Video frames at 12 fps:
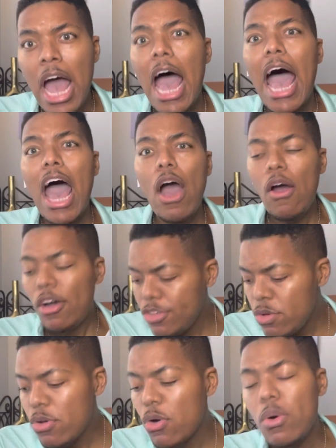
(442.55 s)
How
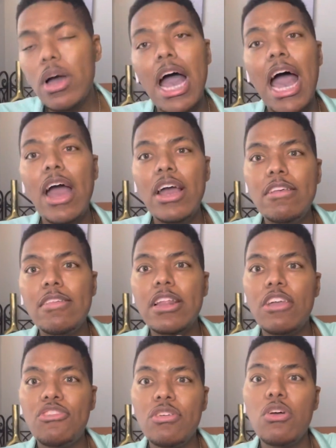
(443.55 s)
is it
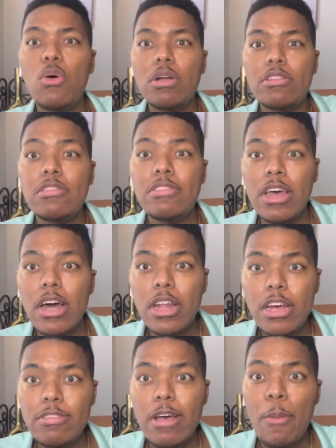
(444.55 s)
that you're going to tell
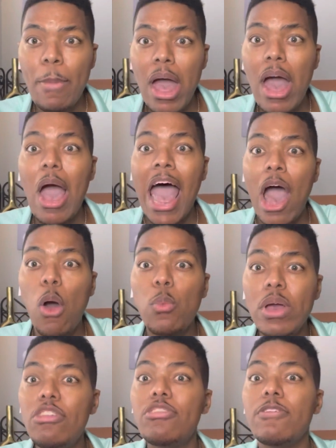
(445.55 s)
us about how
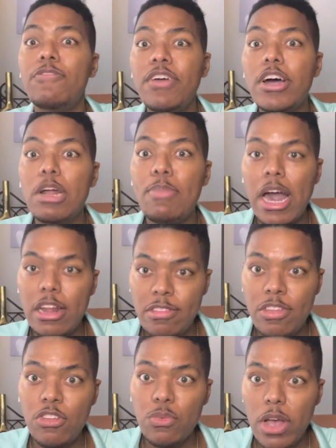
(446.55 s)
we should feel about a
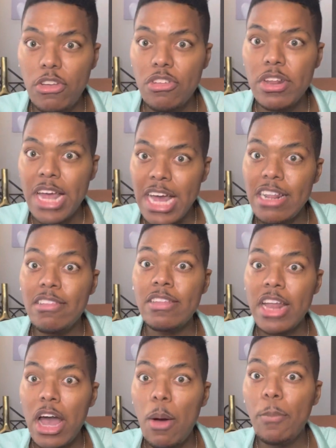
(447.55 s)
situation that is
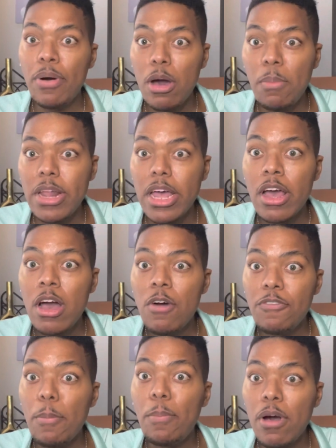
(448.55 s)
now public
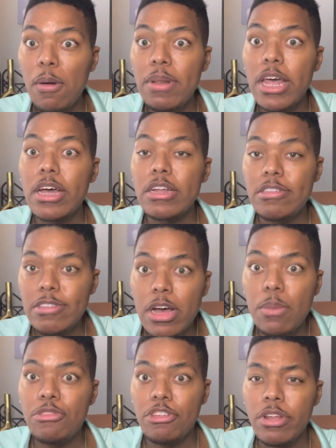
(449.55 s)
for public
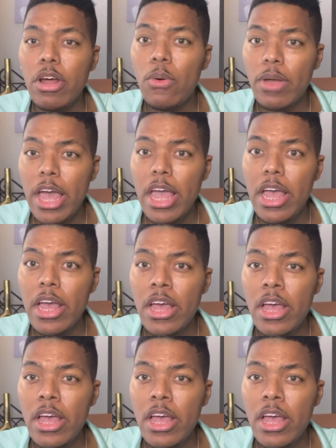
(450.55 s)
consumption? Okay?